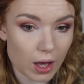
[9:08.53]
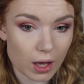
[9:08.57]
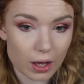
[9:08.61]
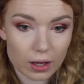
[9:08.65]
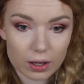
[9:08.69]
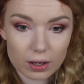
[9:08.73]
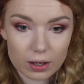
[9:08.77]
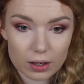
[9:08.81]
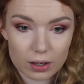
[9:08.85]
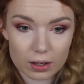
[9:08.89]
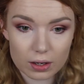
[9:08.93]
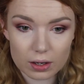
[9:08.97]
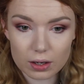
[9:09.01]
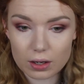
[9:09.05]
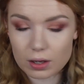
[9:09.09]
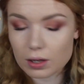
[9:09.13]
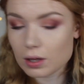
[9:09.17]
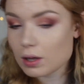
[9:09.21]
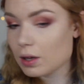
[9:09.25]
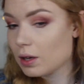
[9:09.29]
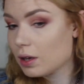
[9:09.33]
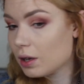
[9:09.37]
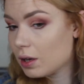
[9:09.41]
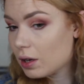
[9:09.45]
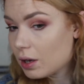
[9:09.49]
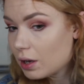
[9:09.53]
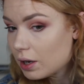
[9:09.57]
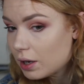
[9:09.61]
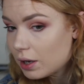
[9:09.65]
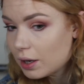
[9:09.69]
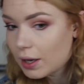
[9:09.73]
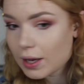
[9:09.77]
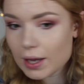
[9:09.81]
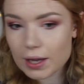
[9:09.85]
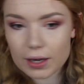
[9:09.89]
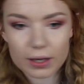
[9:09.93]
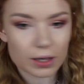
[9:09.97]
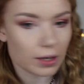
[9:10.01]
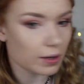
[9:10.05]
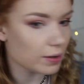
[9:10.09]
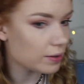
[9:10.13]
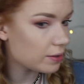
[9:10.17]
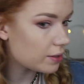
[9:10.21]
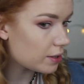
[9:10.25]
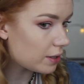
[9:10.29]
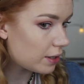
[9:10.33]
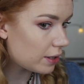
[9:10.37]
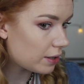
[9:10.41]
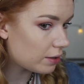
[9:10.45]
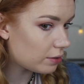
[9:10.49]
I can
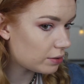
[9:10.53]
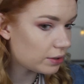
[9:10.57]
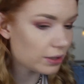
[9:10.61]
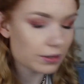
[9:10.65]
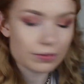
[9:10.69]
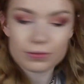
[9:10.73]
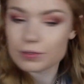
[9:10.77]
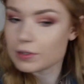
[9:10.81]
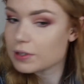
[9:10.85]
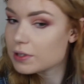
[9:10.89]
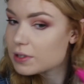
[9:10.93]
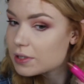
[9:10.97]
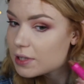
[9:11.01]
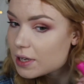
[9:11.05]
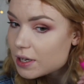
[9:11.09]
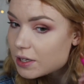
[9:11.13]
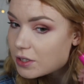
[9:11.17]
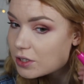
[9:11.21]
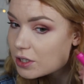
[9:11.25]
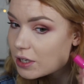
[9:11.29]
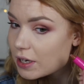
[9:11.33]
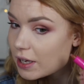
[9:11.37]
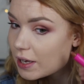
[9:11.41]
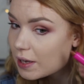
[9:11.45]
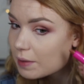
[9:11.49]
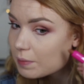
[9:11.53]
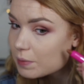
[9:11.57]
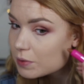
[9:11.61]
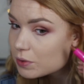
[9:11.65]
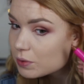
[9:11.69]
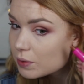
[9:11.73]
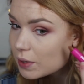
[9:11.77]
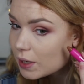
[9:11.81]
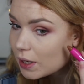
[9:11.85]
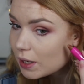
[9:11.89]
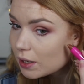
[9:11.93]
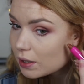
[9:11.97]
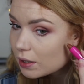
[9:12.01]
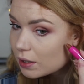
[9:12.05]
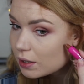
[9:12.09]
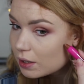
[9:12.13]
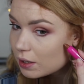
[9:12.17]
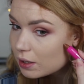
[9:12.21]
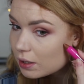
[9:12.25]
notice a little difference actually between